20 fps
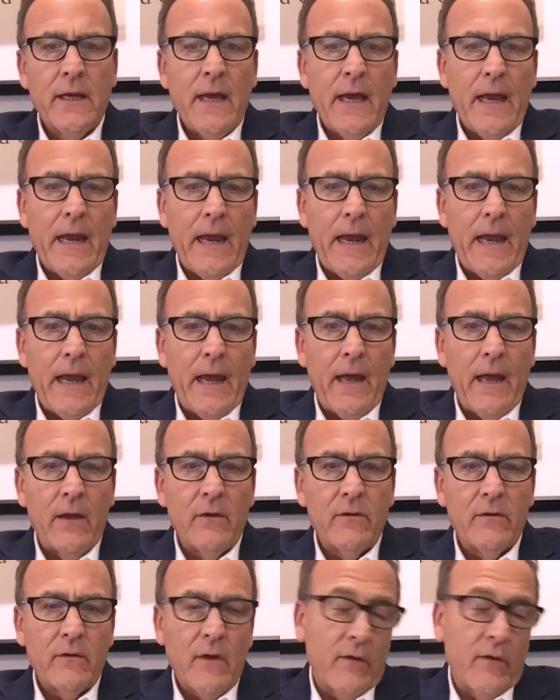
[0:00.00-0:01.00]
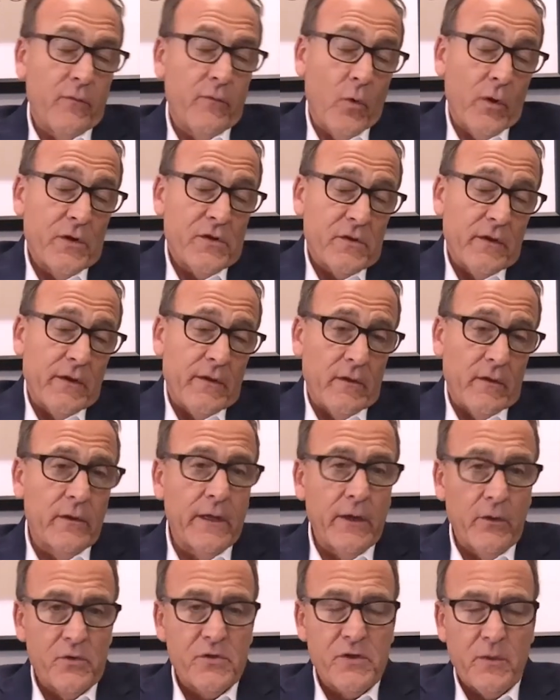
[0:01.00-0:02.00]
and unfortunately, the
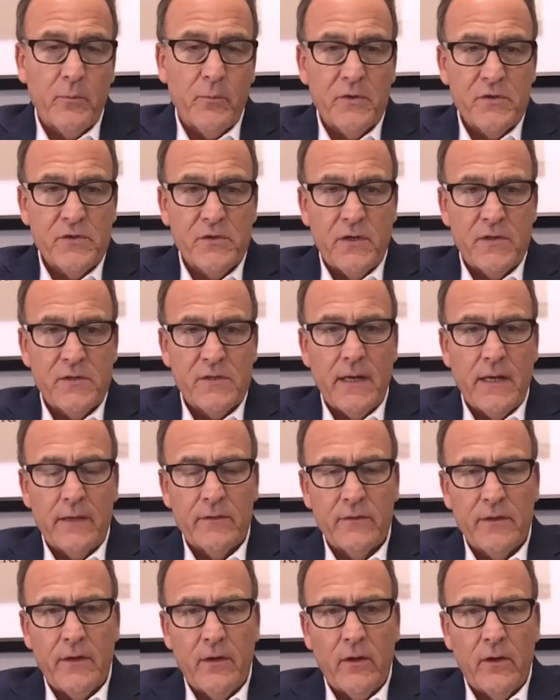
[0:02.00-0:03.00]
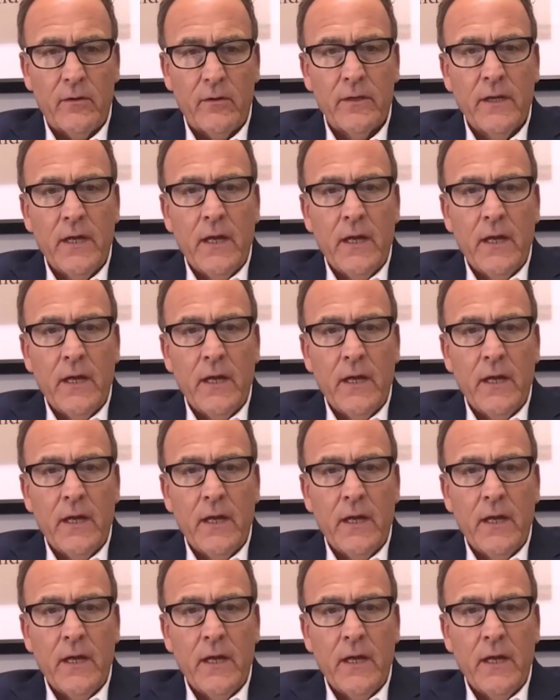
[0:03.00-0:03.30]
leadership was just not there.